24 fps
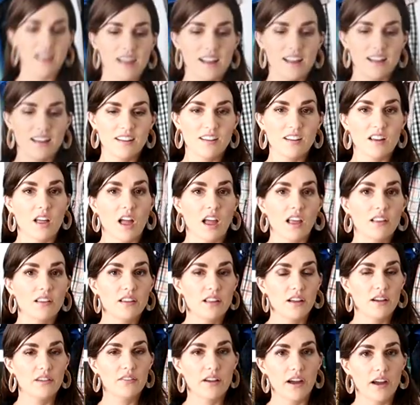And I
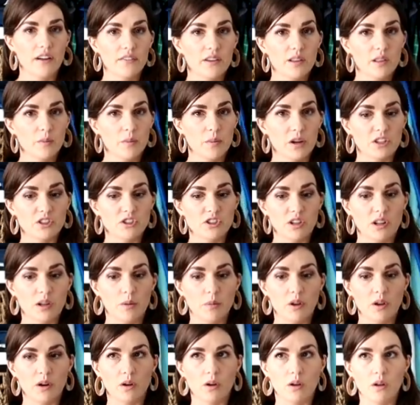love having the bench in the
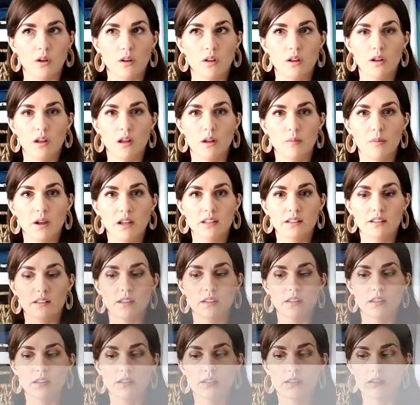middle. It makes
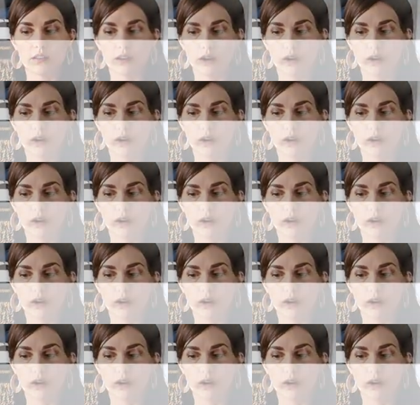it